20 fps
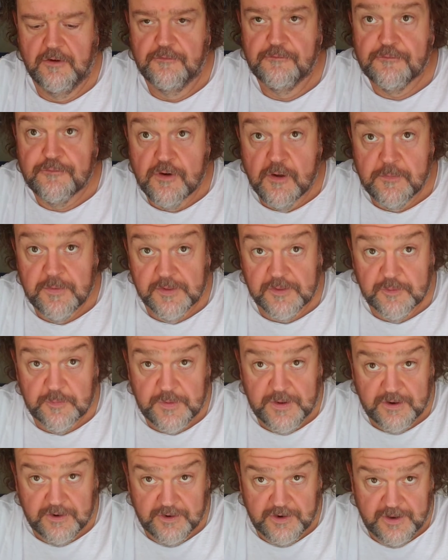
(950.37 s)
From
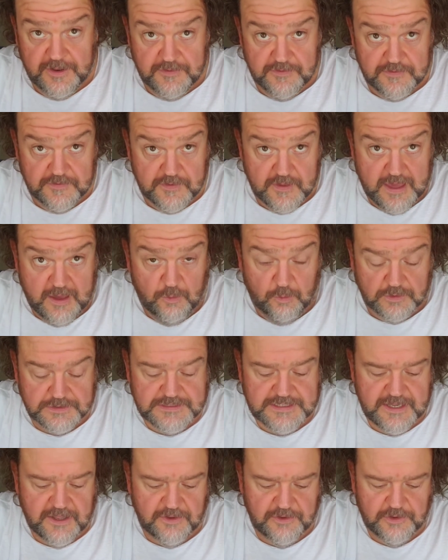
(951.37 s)
experience, I will
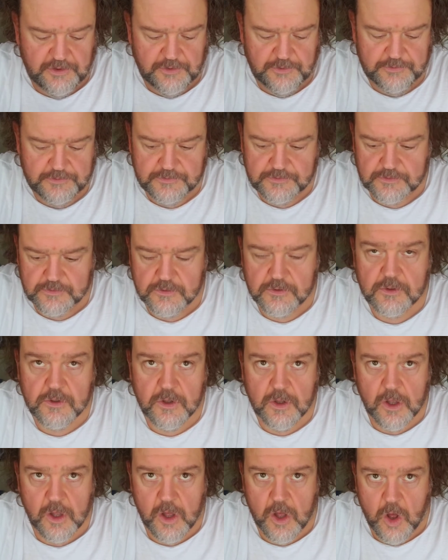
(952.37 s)
tell you,
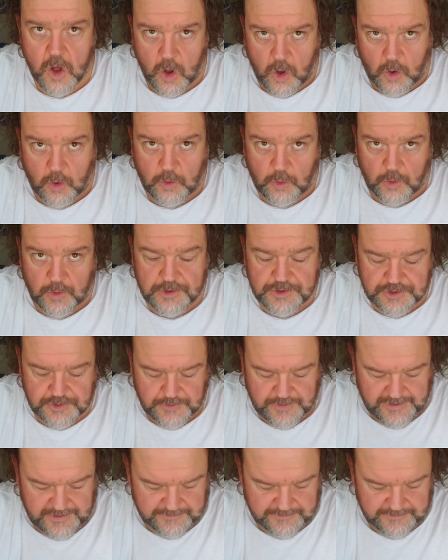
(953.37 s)
hold on to it.